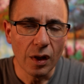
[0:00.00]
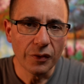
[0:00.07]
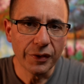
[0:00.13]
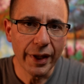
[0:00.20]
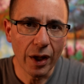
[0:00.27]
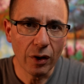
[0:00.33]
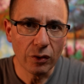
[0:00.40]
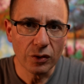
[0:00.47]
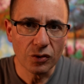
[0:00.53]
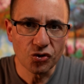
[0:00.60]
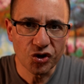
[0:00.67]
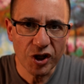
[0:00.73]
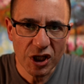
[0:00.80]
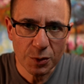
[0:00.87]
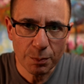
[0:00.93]
Now,
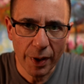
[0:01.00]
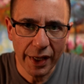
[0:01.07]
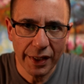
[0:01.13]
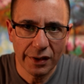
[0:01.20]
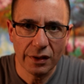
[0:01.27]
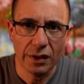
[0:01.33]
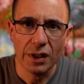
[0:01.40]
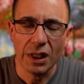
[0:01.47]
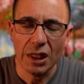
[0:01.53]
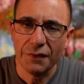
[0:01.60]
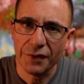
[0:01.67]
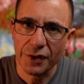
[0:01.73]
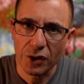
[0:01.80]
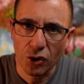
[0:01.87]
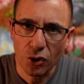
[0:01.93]
chest pain, if
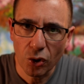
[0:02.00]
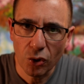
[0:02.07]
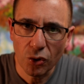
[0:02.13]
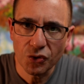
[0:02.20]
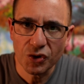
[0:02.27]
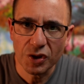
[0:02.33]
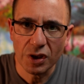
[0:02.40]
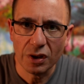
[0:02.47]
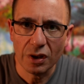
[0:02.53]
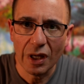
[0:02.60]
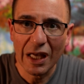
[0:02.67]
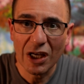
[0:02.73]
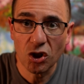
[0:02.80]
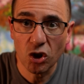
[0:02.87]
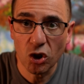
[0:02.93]
it occurs
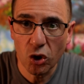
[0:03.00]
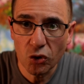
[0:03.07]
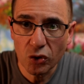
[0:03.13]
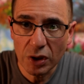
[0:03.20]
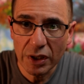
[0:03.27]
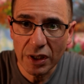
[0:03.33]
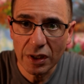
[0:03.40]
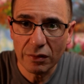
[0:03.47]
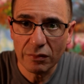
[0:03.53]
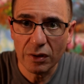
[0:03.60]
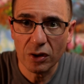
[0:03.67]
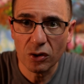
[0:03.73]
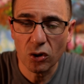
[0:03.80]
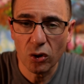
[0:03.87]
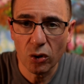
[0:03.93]
acutely,
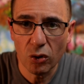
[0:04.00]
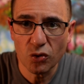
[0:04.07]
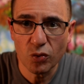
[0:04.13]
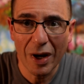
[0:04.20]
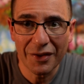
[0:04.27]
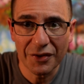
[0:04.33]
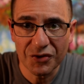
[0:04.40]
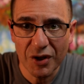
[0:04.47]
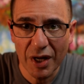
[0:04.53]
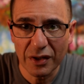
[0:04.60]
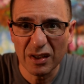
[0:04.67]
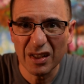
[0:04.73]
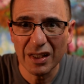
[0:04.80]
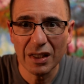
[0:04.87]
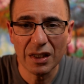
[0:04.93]
occurs rather
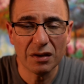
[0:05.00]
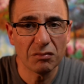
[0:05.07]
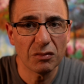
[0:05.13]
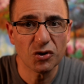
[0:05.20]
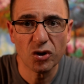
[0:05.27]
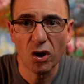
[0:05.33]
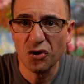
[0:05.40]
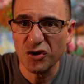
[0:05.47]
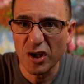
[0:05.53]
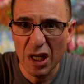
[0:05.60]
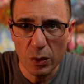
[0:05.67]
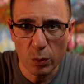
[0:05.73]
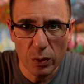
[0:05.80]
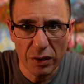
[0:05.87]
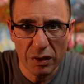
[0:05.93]
suddenly,
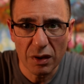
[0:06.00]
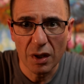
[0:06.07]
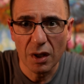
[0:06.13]
associated with